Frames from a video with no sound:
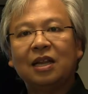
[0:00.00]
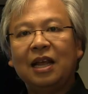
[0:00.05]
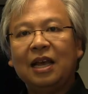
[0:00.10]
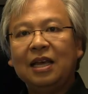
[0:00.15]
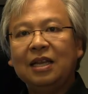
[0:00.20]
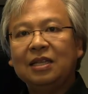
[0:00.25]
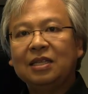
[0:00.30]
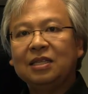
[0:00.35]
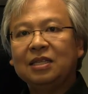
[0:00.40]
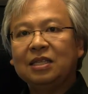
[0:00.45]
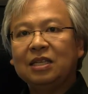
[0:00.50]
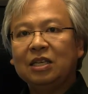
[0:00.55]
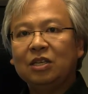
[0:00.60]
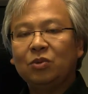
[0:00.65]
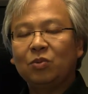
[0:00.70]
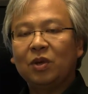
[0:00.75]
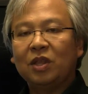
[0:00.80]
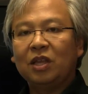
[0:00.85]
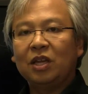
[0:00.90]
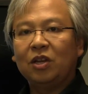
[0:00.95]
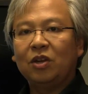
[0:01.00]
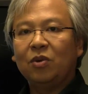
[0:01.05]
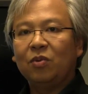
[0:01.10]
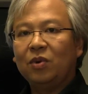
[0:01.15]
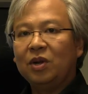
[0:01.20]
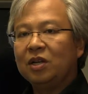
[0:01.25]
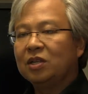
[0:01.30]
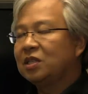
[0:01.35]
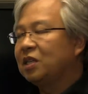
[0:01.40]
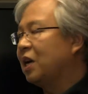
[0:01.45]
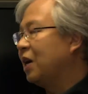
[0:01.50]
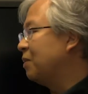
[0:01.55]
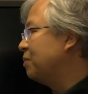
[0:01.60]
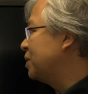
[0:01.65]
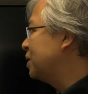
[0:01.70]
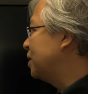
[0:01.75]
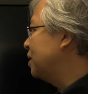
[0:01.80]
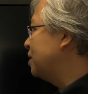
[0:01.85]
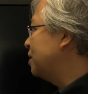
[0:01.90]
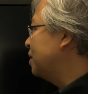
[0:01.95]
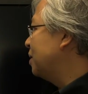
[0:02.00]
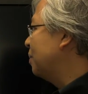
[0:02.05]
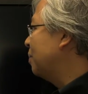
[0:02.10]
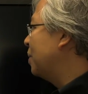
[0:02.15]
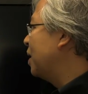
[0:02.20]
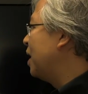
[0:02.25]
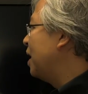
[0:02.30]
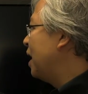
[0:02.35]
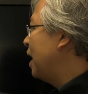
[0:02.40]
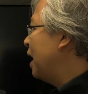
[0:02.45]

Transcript: latencies within your real-time system.